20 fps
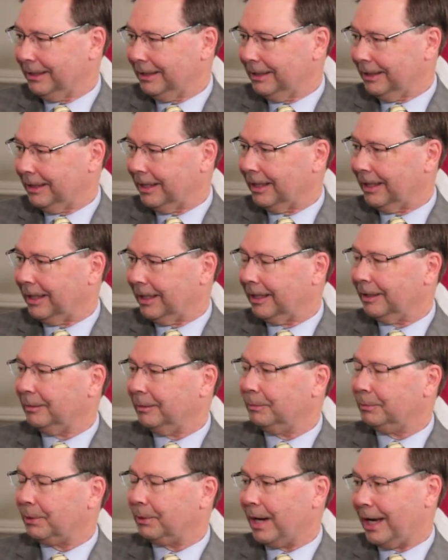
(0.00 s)

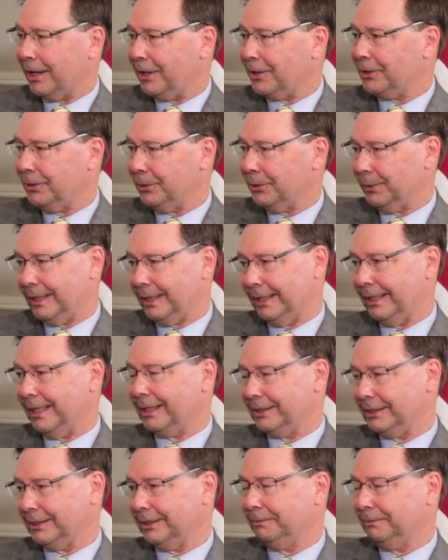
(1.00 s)
prior to an
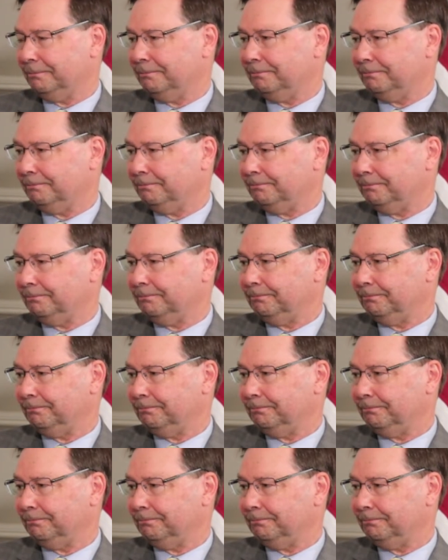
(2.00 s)
election.